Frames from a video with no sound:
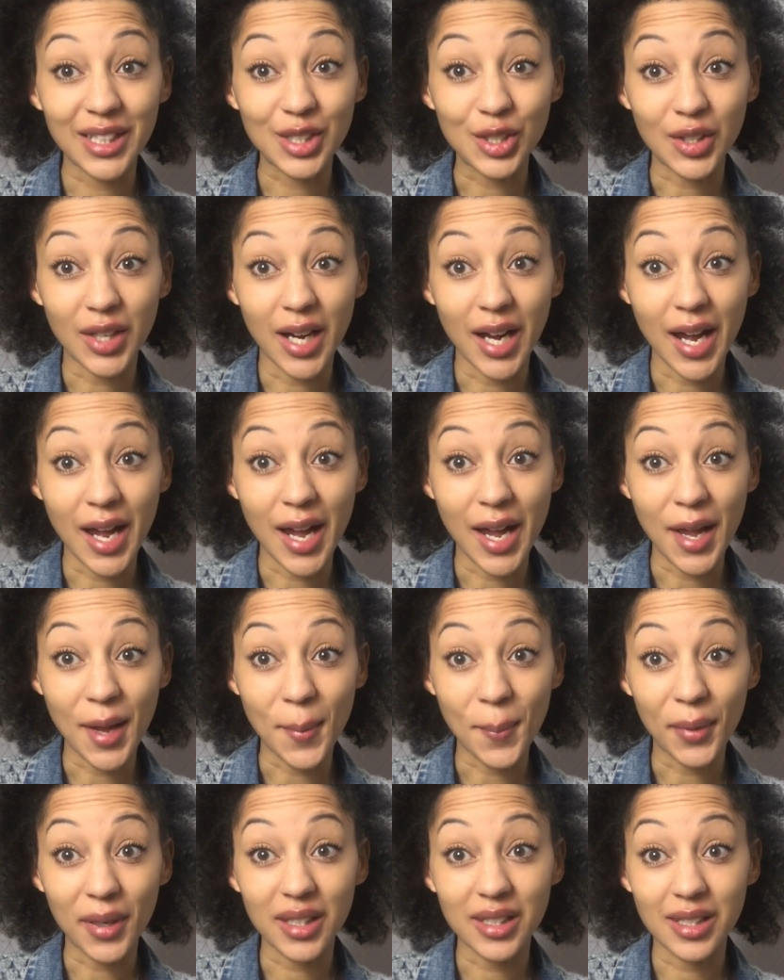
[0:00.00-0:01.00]
Tribe.
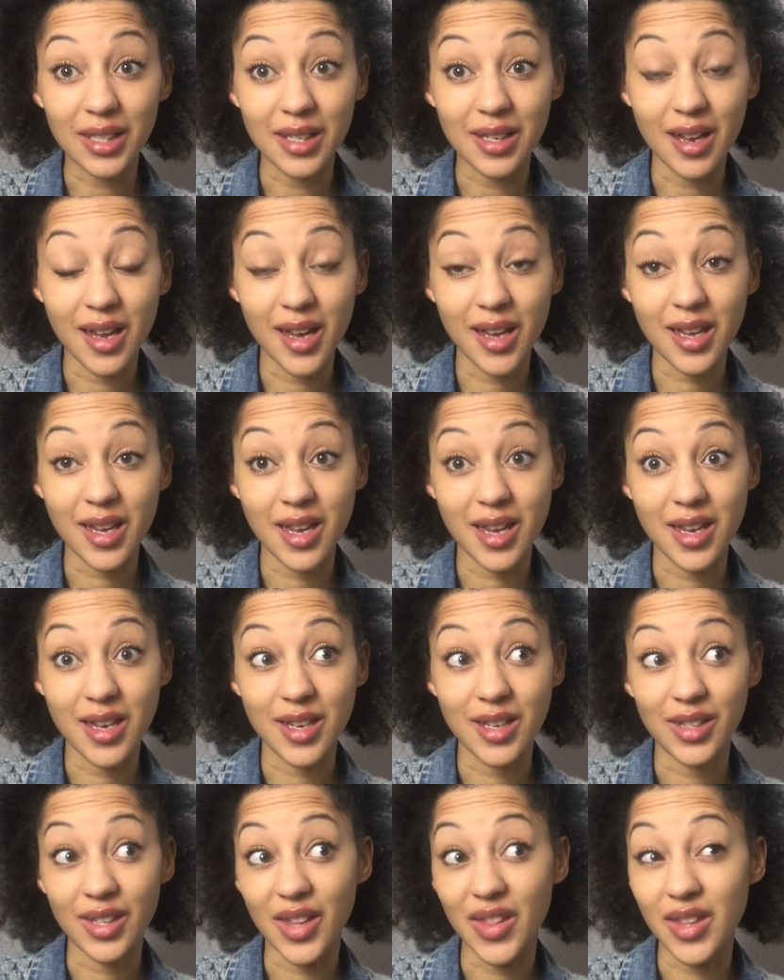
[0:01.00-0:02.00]
Today
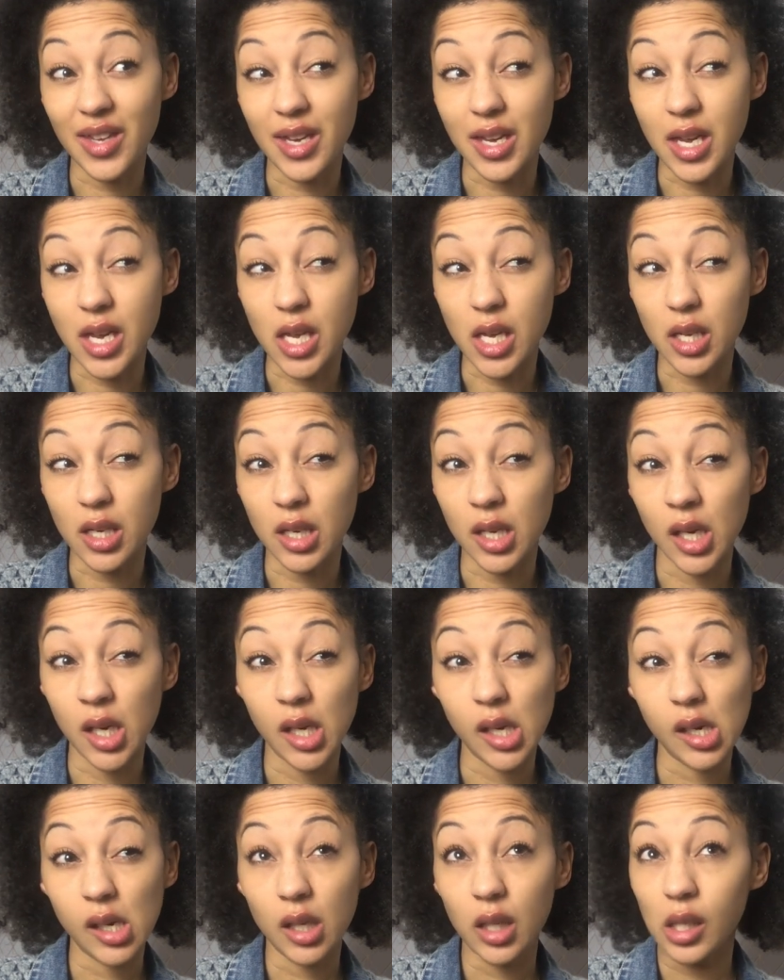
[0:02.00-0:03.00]
is the
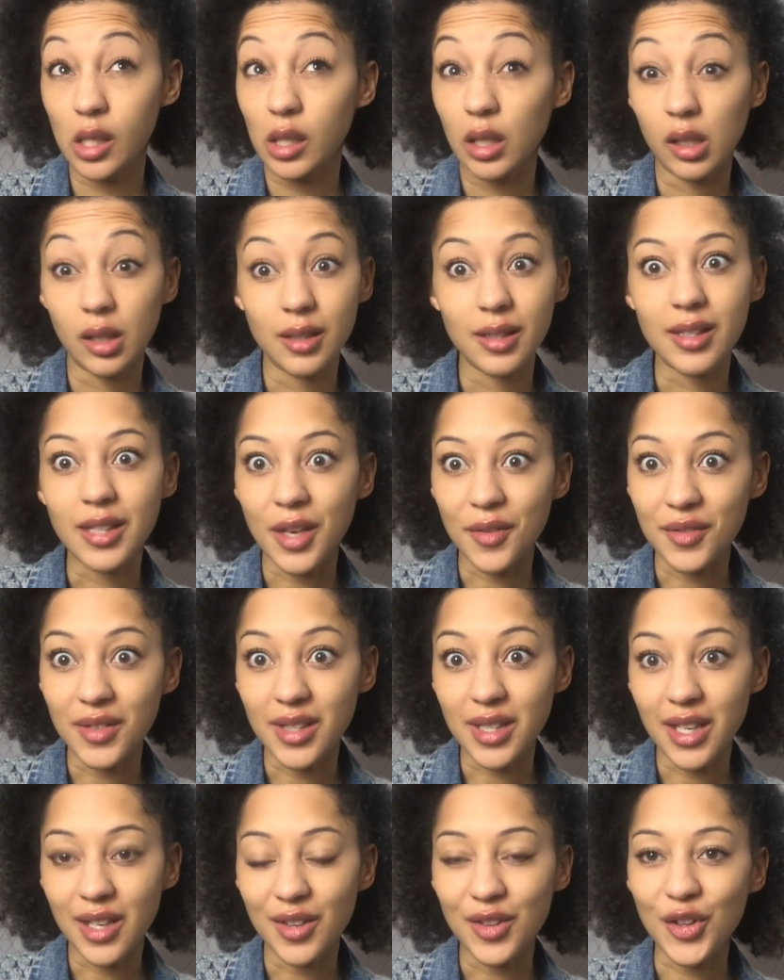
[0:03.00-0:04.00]

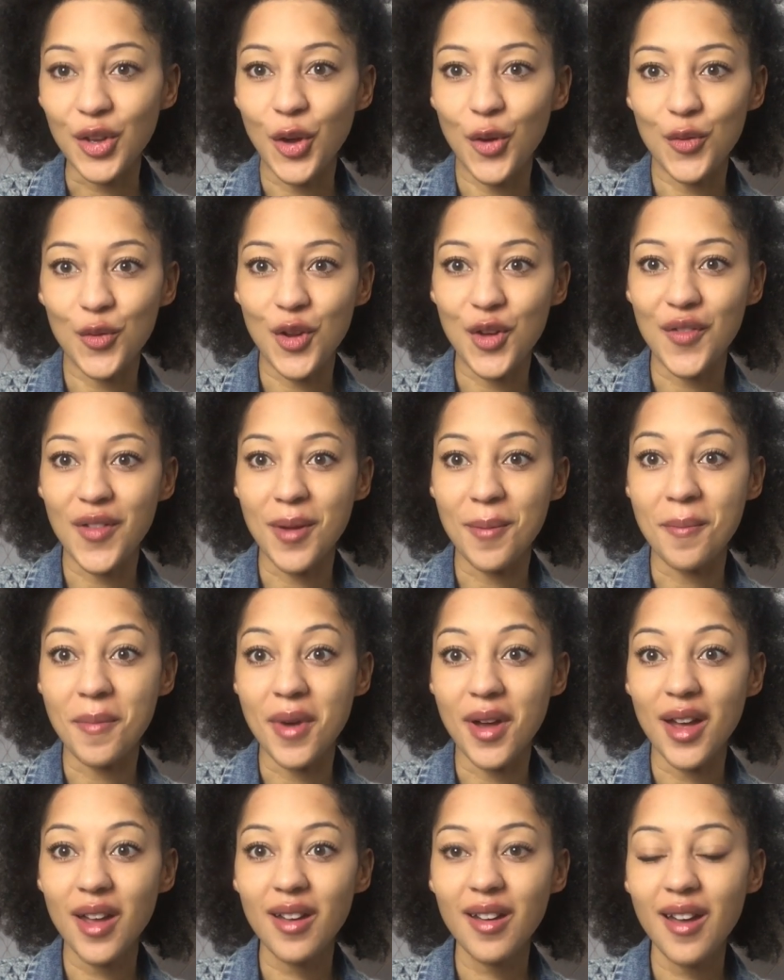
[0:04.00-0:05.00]
17th of
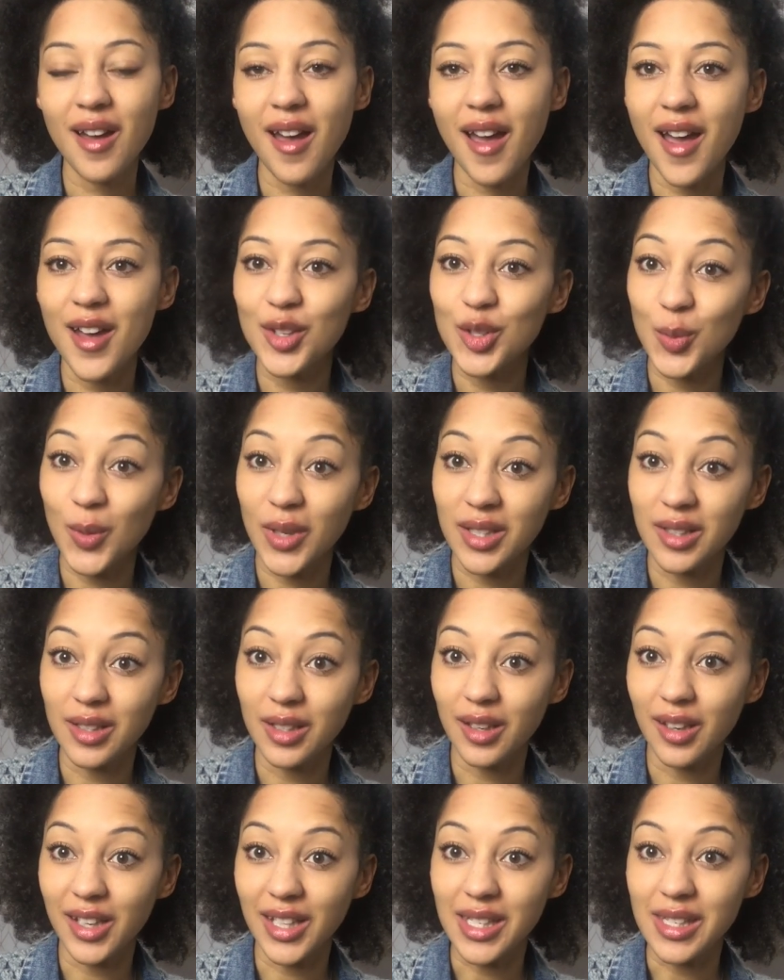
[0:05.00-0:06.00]
November
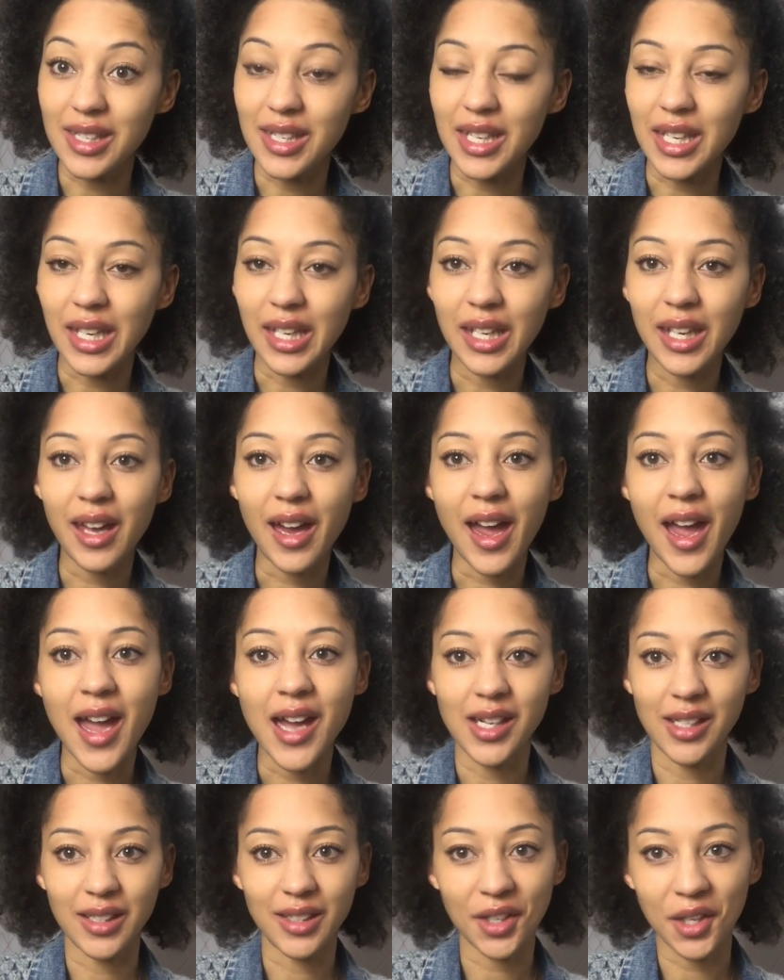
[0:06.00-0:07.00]
2019
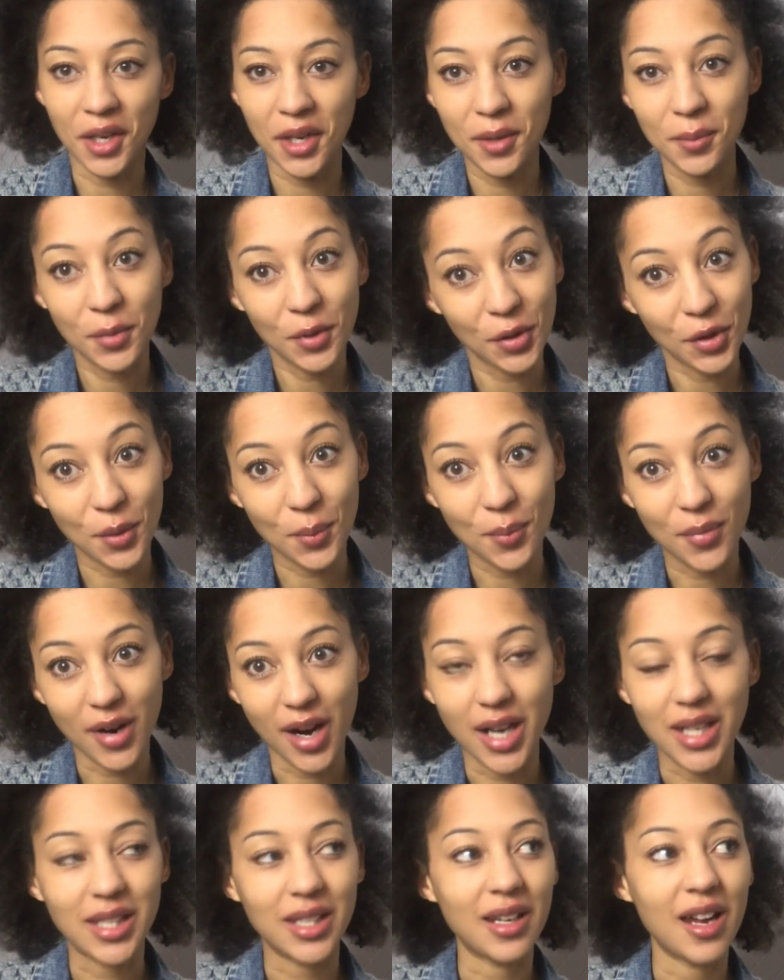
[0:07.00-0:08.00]
and I'm up
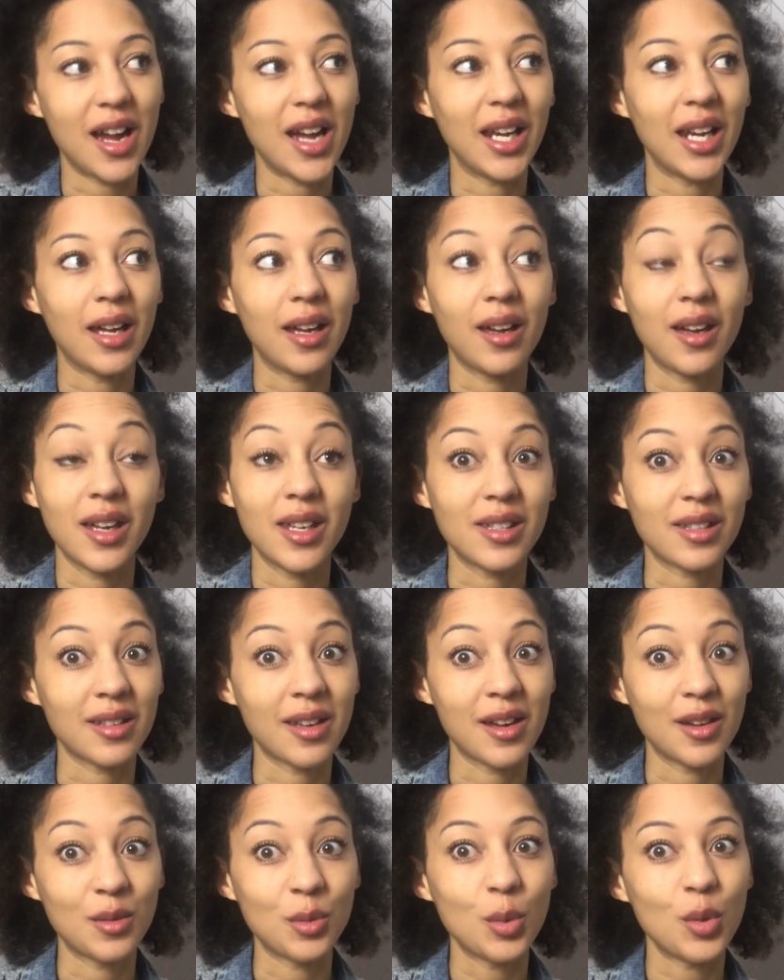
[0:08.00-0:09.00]
bright and early. It's
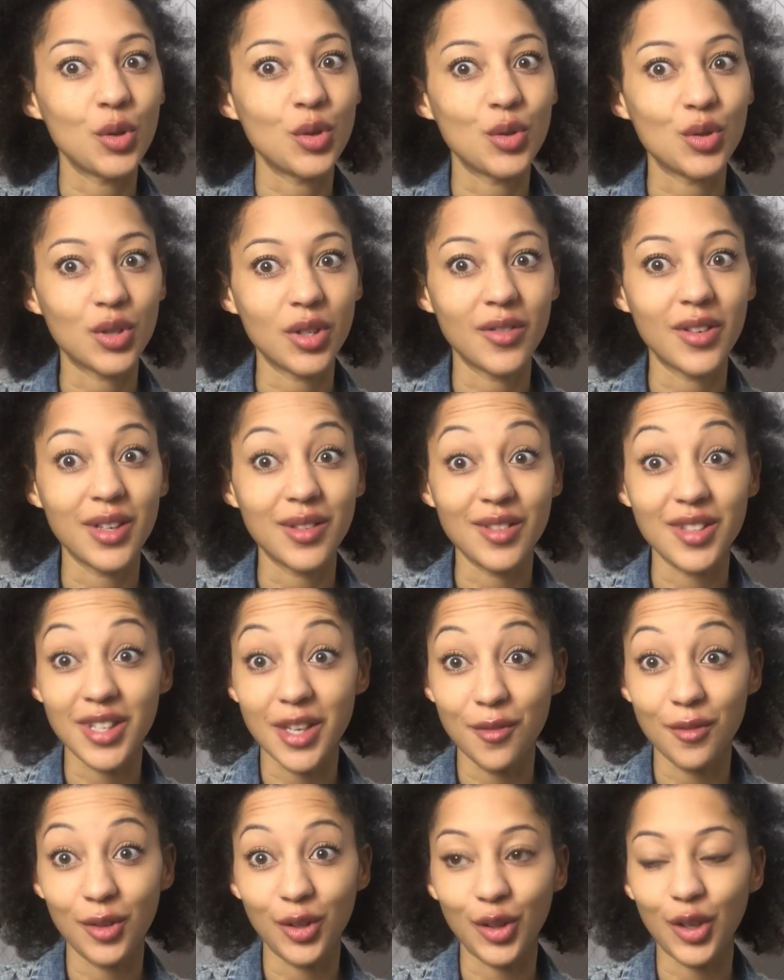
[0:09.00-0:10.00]
now just around
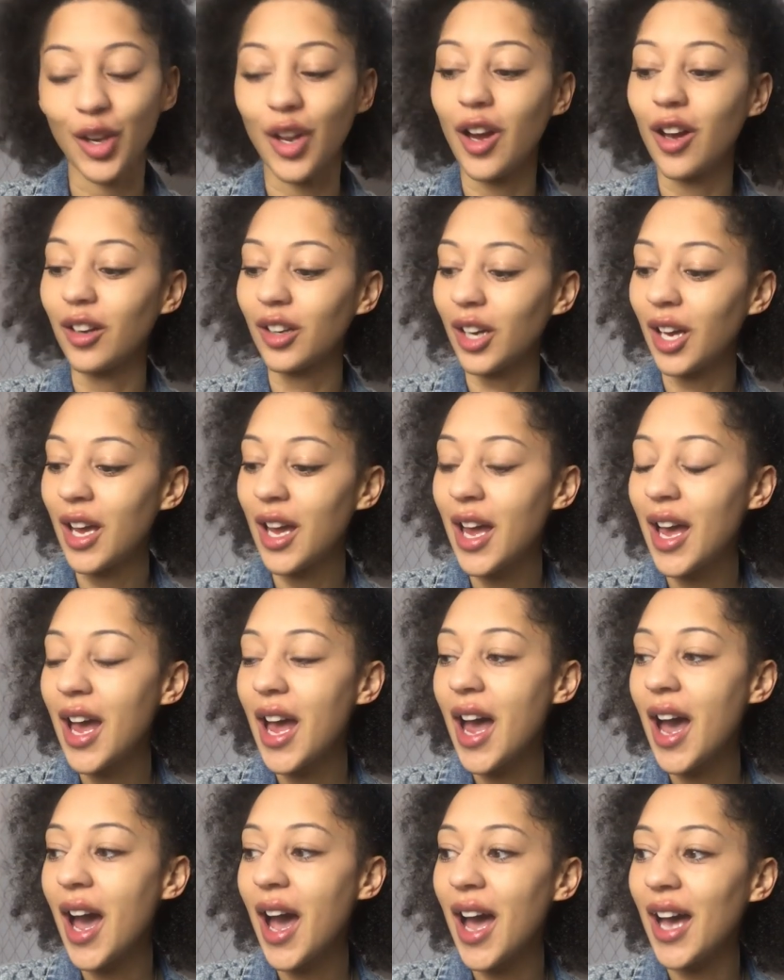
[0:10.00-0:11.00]
7 o'clock.
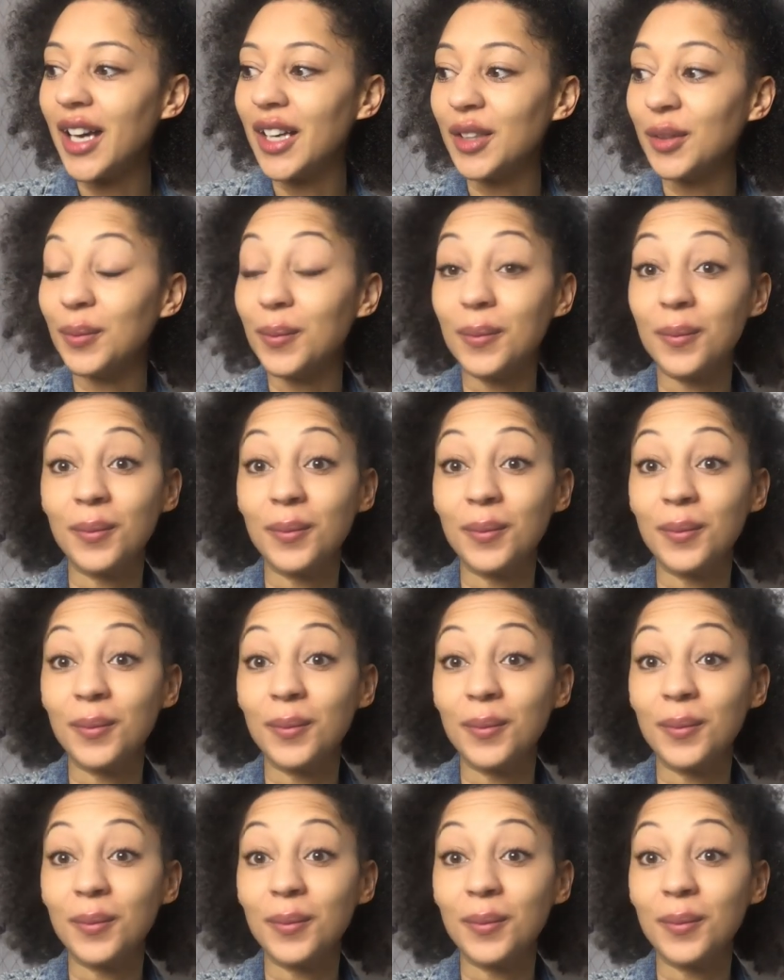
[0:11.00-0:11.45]
I